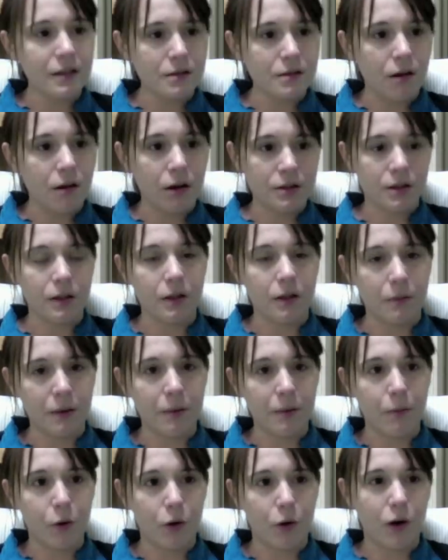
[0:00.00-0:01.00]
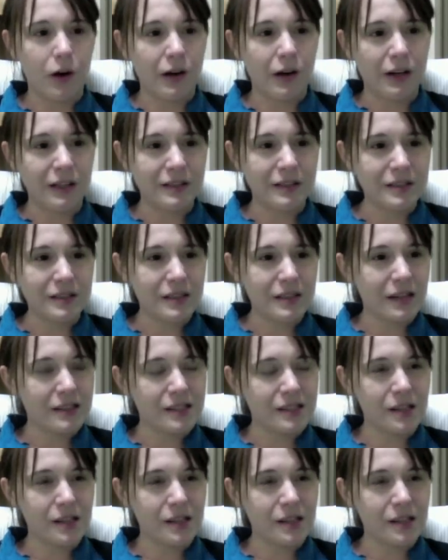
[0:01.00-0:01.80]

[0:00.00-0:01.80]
talked a little bit more, and he said